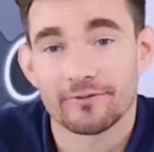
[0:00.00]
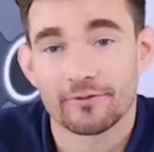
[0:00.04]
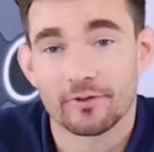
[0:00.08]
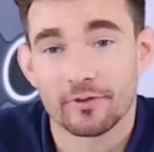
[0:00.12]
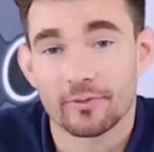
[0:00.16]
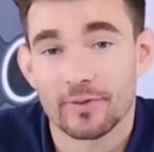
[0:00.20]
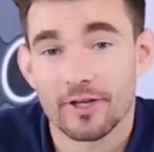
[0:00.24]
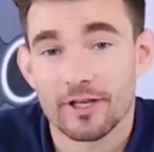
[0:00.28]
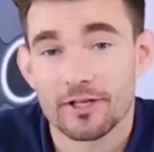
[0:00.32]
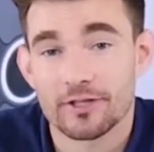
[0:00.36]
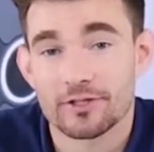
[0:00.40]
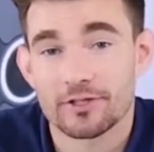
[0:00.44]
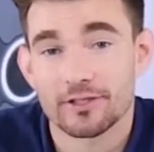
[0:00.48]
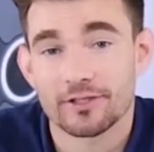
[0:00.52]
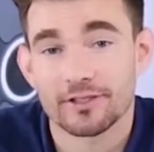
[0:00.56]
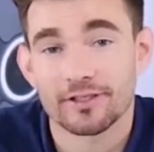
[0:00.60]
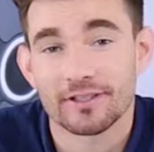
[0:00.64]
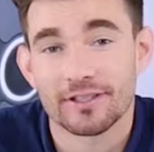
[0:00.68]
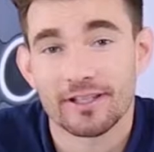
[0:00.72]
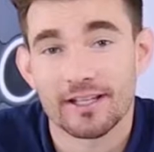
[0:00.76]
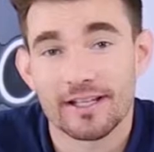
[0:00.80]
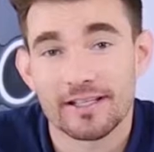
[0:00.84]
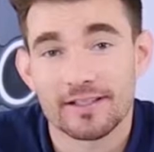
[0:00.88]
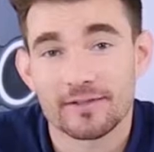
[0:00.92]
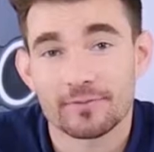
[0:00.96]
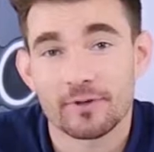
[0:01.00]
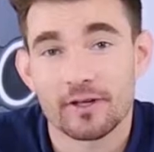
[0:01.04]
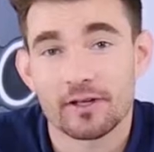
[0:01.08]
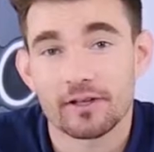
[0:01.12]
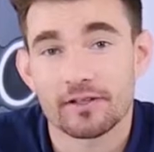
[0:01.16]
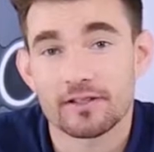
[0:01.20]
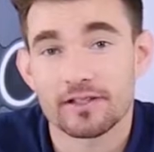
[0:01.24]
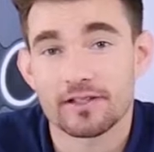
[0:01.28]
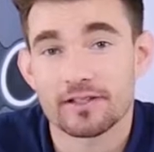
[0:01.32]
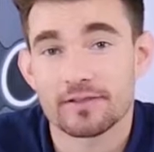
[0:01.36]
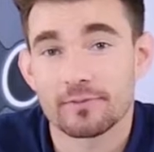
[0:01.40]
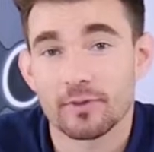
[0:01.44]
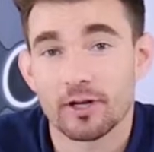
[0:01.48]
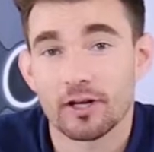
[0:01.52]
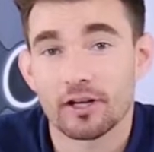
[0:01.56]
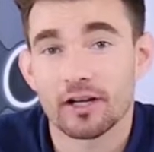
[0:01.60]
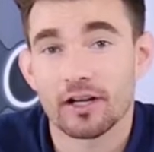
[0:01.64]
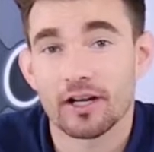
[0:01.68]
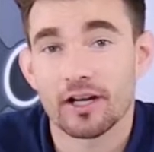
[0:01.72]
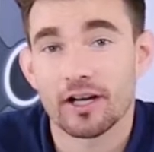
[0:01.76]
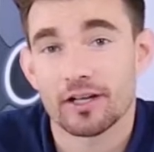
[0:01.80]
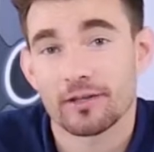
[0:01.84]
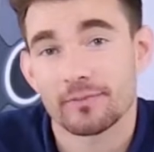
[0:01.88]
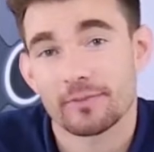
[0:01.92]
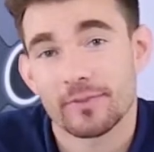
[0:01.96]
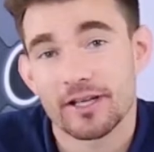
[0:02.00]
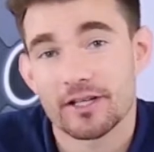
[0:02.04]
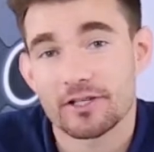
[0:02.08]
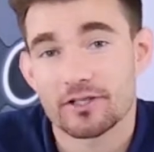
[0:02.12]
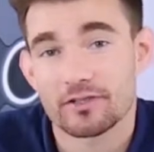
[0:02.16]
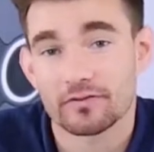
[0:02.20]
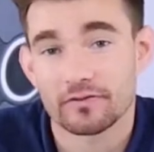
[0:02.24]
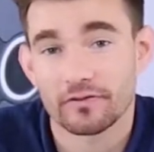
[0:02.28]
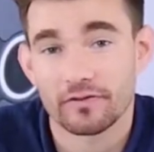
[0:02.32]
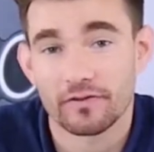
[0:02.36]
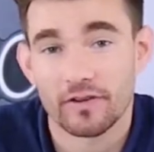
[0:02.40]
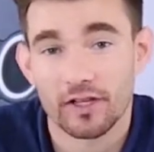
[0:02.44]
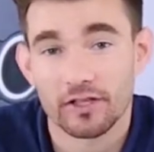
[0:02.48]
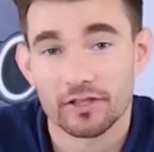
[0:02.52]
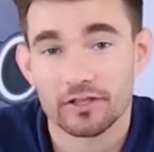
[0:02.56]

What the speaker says: information as well as smart automation